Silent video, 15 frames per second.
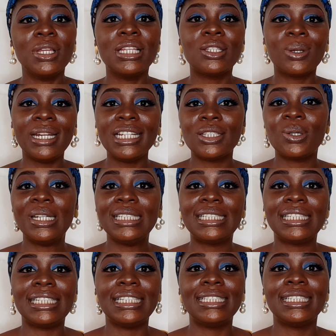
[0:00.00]

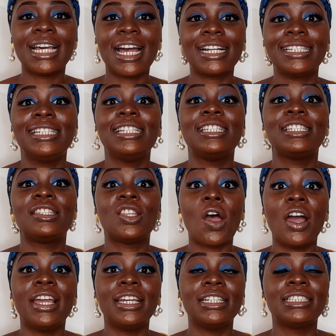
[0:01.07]
2020 actually
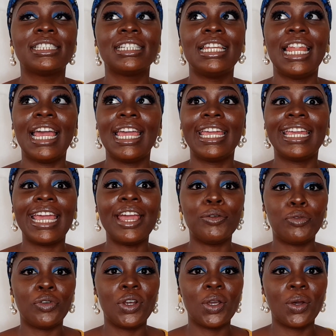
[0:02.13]
started like
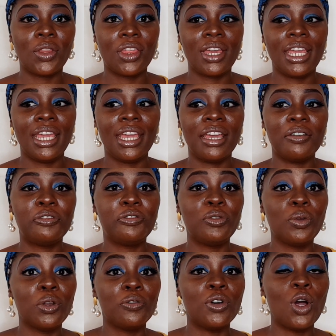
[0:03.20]
every other year,
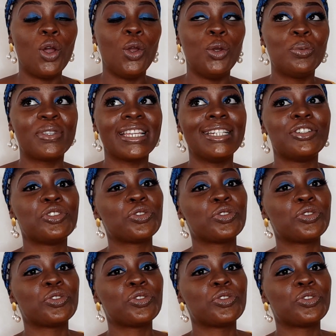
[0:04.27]
full of hopes and